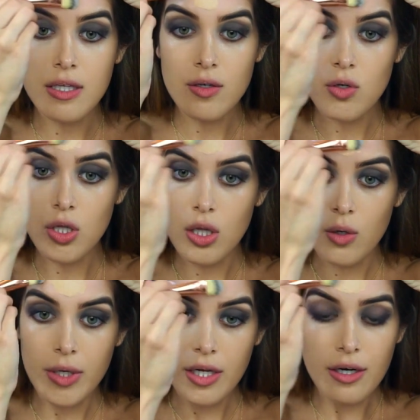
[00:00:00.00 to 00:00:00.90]
a little
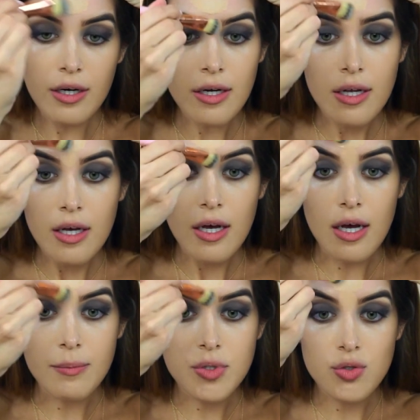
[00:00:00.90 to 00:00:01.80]
glowier.
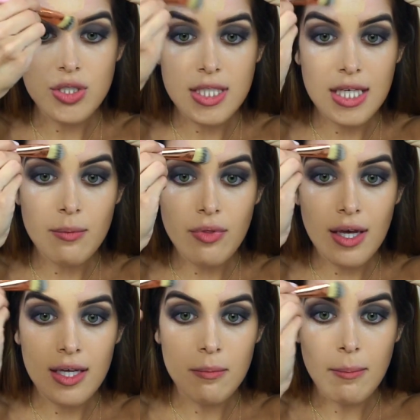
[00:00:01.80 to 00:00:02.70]
So just keep
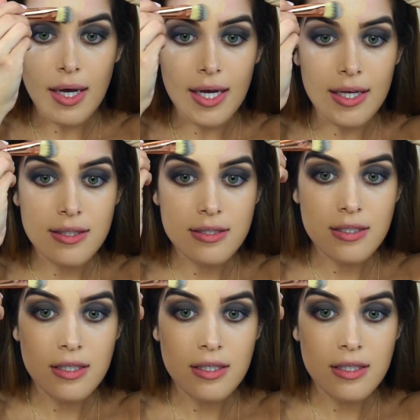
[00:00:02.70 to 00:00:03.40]
that in mind.